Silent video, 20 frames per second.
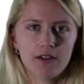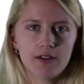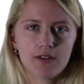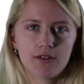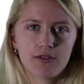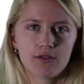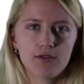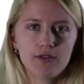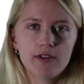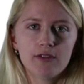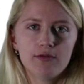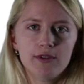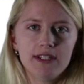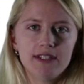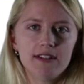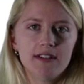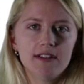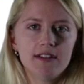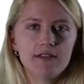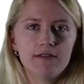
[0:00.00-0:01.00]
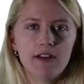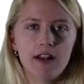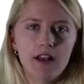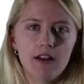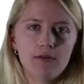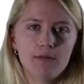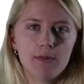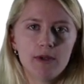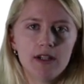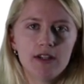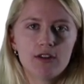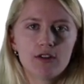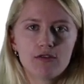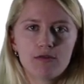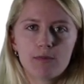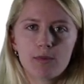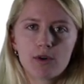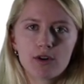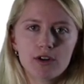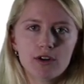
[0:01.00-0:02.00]
Through the recent development of
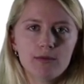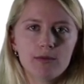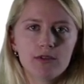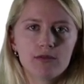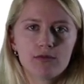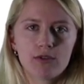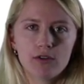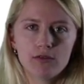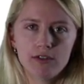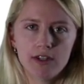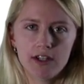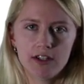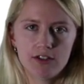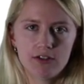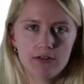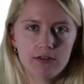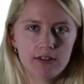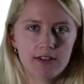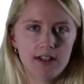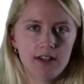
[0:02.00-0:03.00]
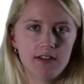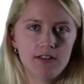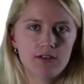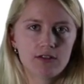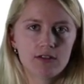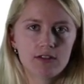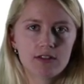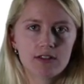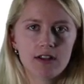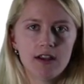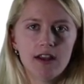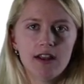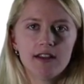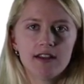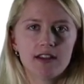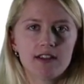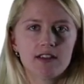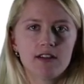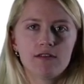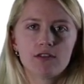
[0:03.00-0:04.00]
portable rotational sensors,
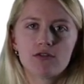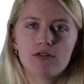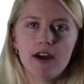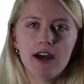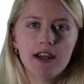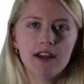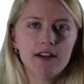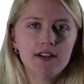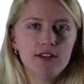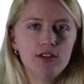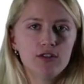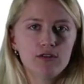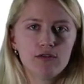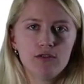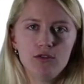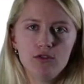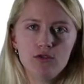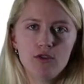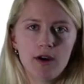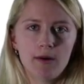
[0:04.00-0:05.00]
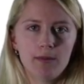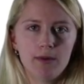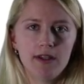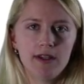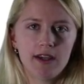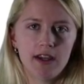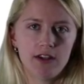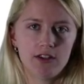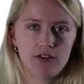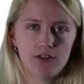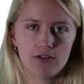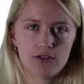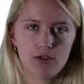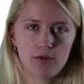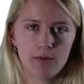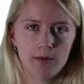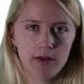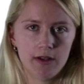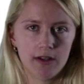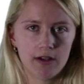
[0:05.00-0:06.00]
there's a variety of new applications
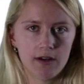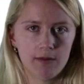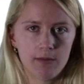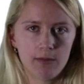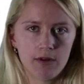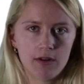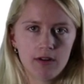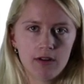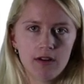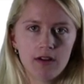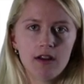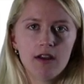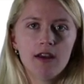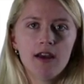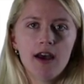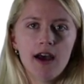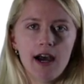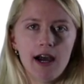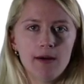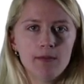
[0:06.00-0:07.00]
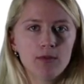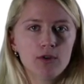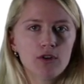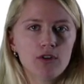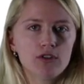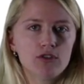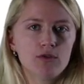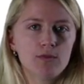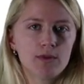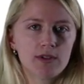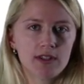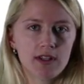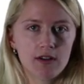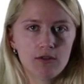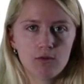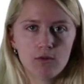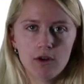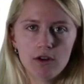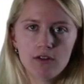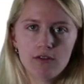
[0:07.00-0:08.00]
opening up. I'm going to present
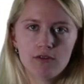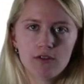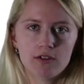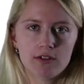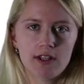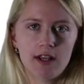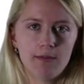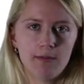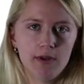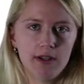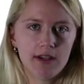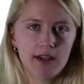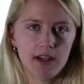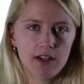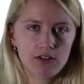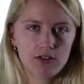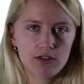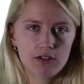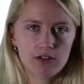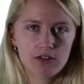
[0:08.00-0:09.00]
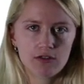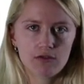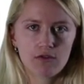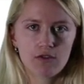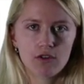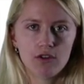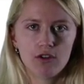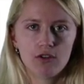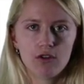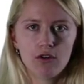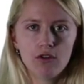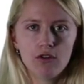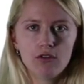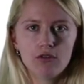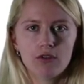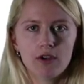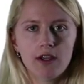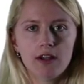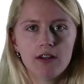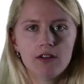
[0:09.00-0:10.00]
one of those applications for the
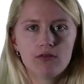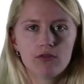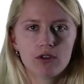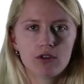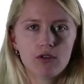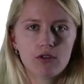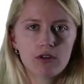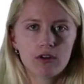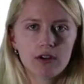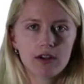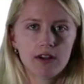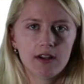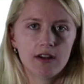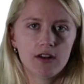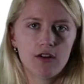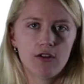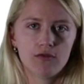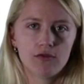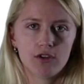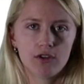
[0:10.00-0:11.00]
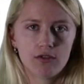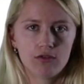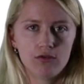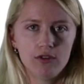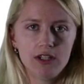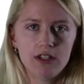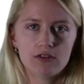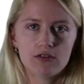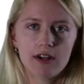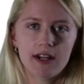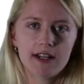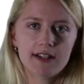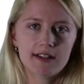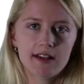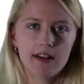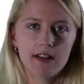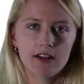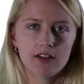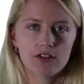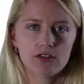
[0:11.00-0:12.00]
co-located recording of the 3
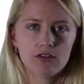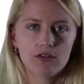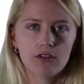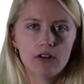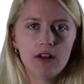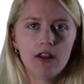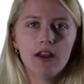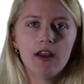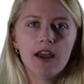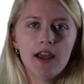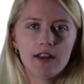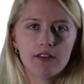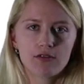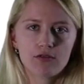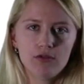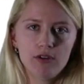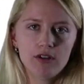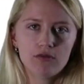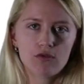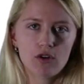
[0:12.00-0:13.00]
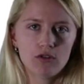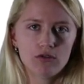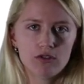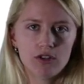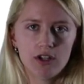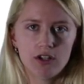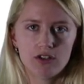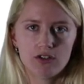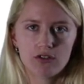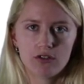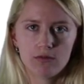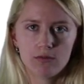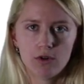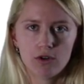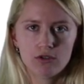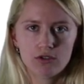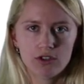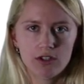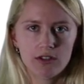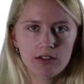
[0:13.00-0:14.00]
translational and 3 rotational
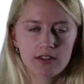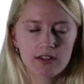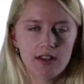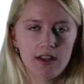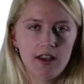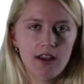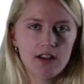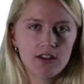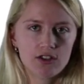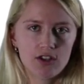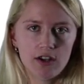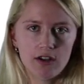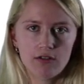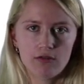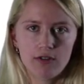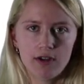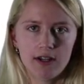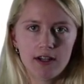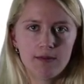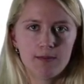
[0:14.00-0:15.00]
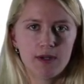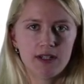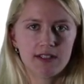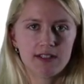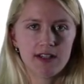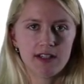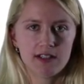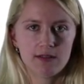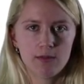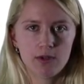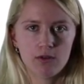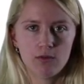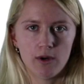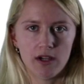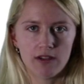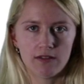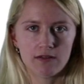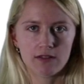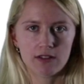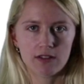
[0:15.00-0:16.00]
motions generated by seismic
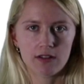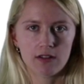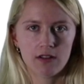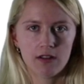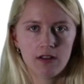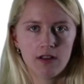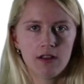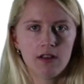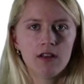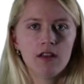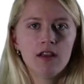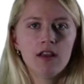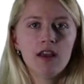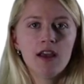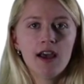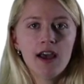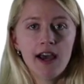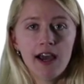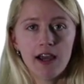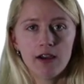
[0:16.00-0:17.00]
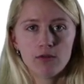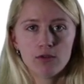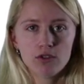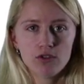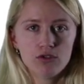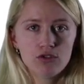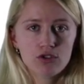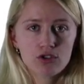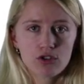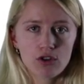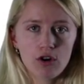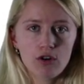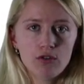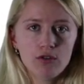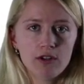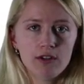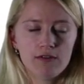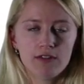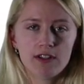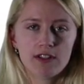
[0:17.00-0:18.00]
waves. I want to show
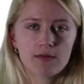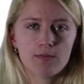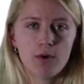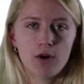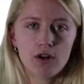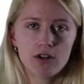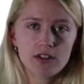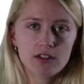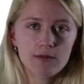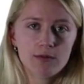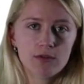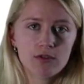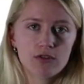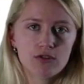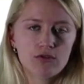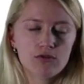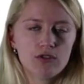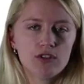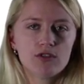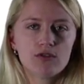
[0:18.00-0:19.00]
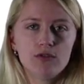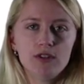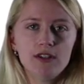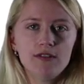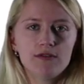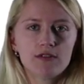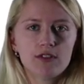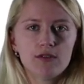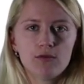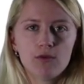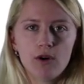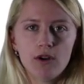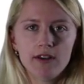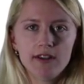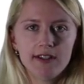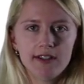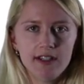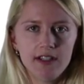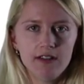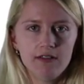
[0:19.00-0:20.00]
if it is possible to retrieve the
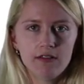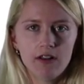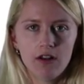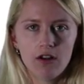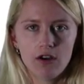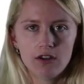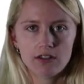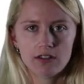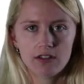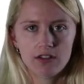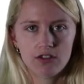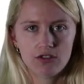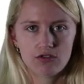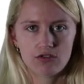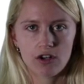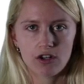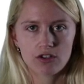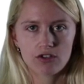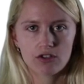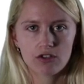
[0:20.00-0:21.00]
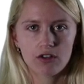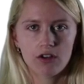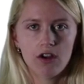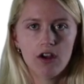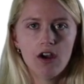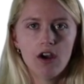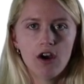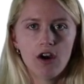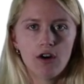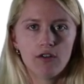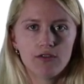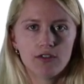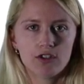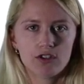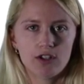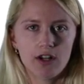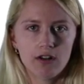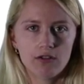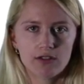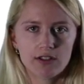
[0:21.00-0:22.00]
1D velocity structure of the
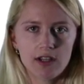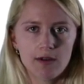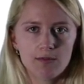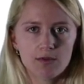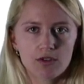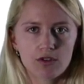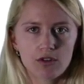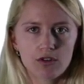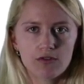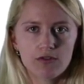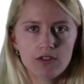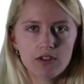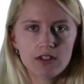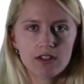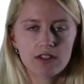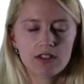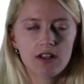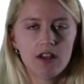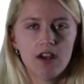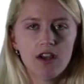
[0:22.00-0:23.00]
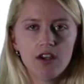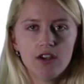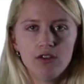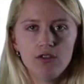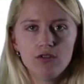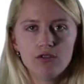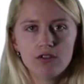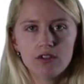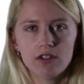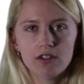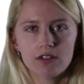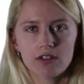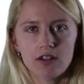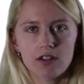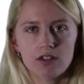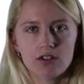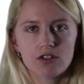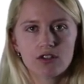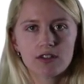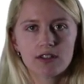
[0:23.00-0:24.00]
shallow subsurface using
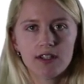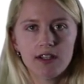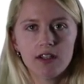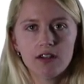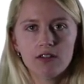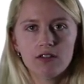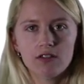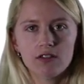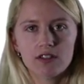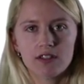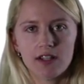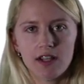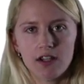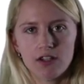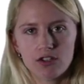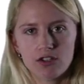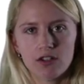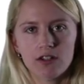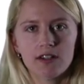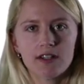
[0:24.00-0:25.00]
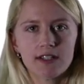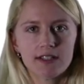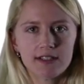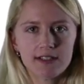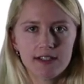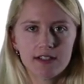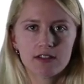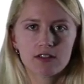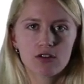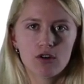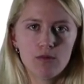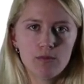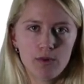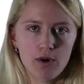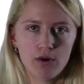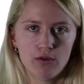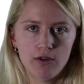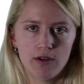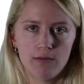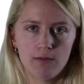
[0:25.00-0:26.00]
such single-station
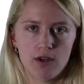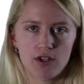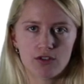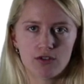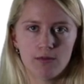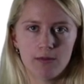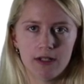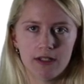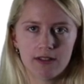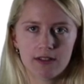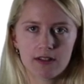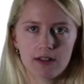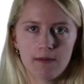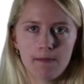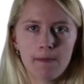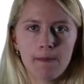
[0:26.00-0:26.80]
6-component measurements.